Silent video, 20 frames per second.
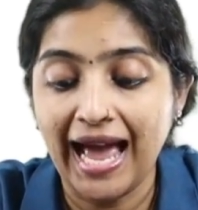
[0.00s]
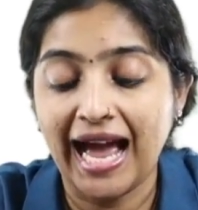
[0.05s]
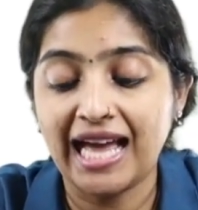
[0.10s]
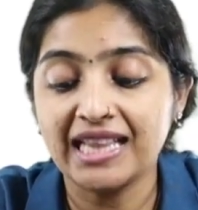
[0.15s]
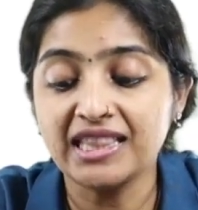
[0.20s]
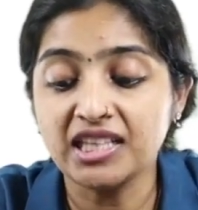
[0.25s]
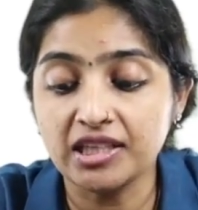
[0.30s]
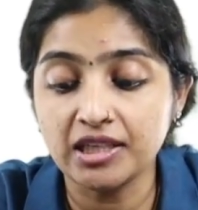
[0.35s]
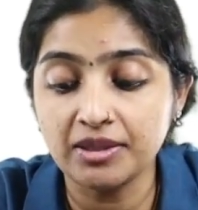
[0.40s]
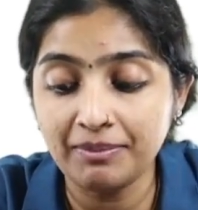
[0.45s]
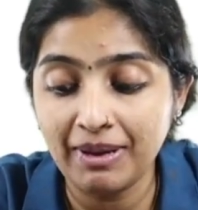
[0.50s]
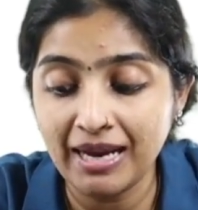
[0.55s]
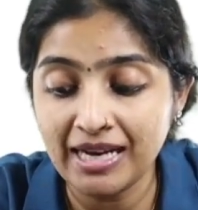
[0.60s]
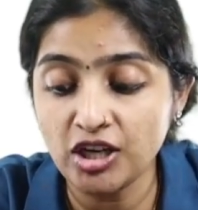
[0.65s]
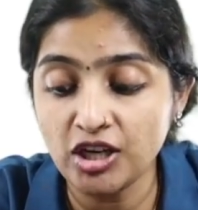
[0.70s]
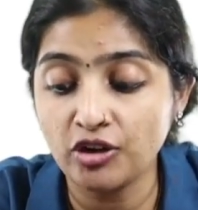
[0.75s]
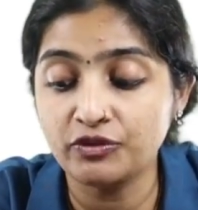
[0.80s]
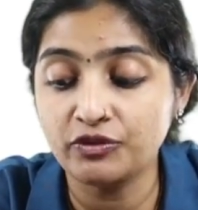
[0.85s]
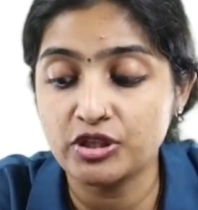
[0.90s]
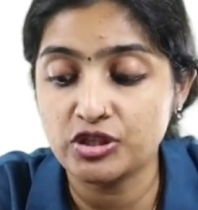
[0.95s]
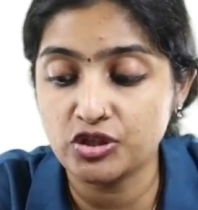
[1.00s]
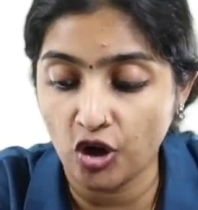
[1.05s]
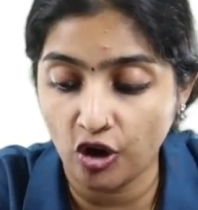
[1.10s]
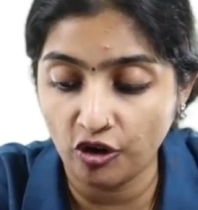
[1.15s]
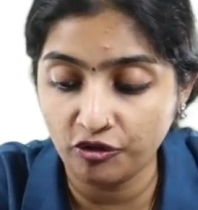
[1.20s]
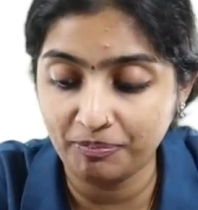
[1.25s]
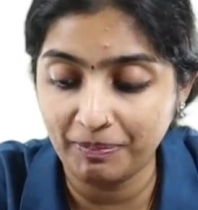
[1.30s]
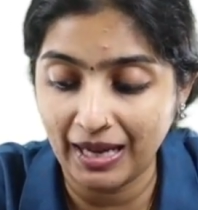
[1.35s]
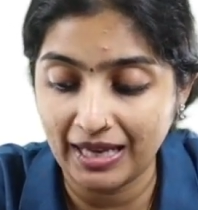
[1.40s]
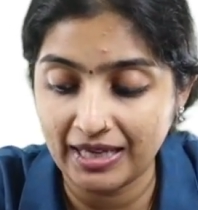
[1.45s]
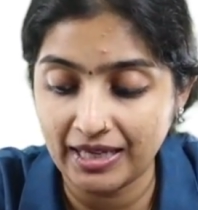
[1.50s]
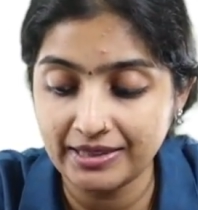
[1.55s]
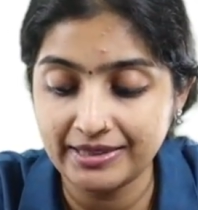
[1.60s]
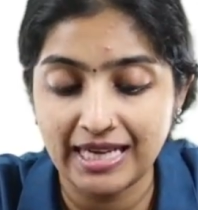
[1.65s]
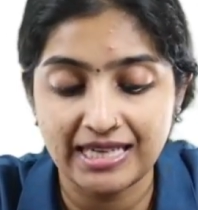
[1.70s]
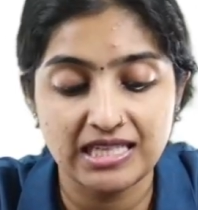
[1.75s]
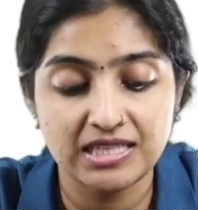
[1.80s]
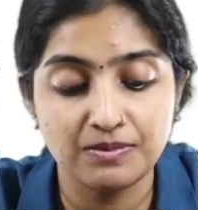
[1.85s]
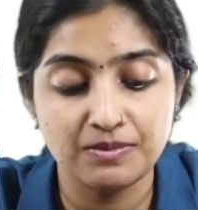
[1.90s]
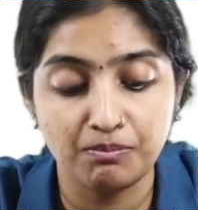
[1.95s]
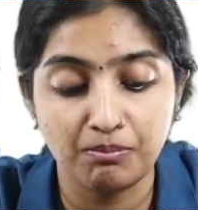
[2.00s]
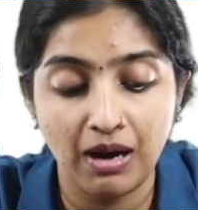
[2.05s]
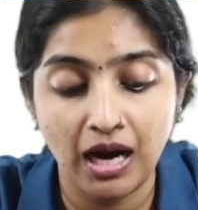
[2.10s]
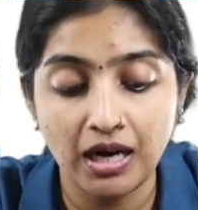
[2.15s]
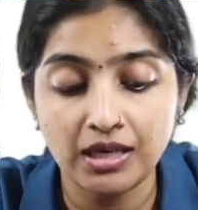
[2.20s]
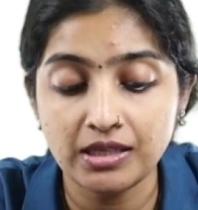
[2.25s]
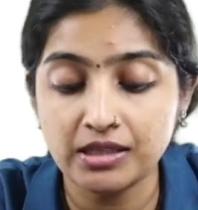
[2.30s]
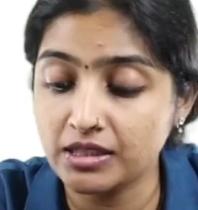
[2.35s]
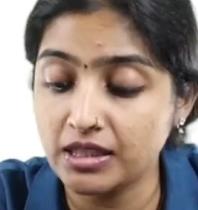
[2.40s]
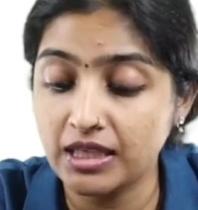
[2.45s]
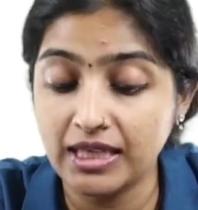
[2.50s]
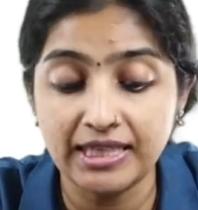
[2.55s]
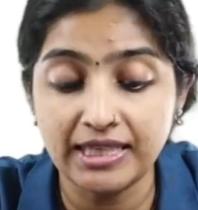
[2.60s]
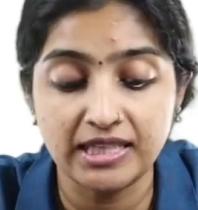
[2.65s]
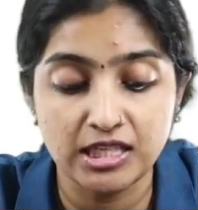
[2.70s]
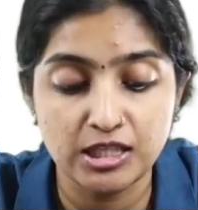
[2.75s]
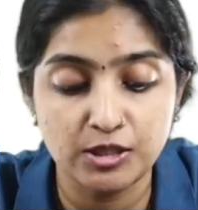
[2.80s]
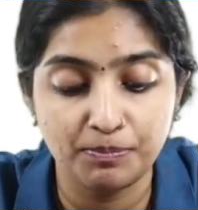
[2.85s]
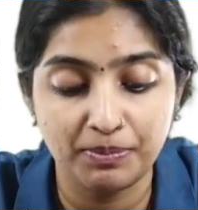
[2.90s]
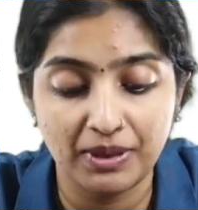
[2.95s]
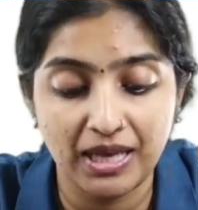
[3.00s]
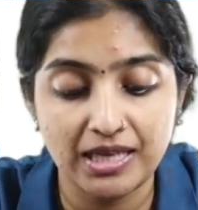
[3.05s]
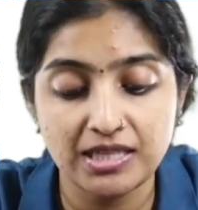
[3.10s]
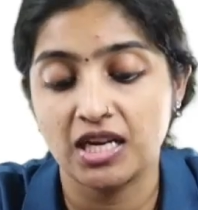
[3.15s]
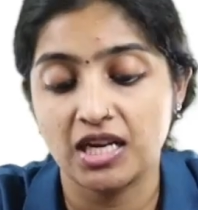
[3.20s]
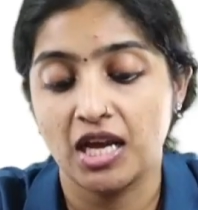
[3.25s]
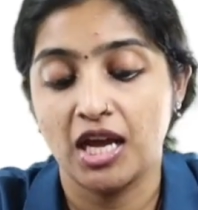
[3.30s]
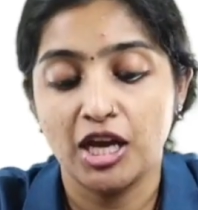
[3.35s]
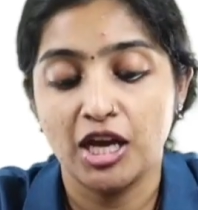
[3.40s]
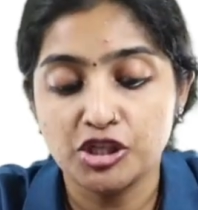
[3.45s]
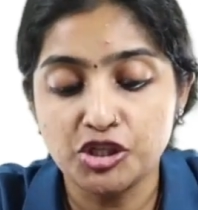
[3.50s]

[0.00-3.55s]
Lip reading: and the remainder of the soft palate that is markedly displaced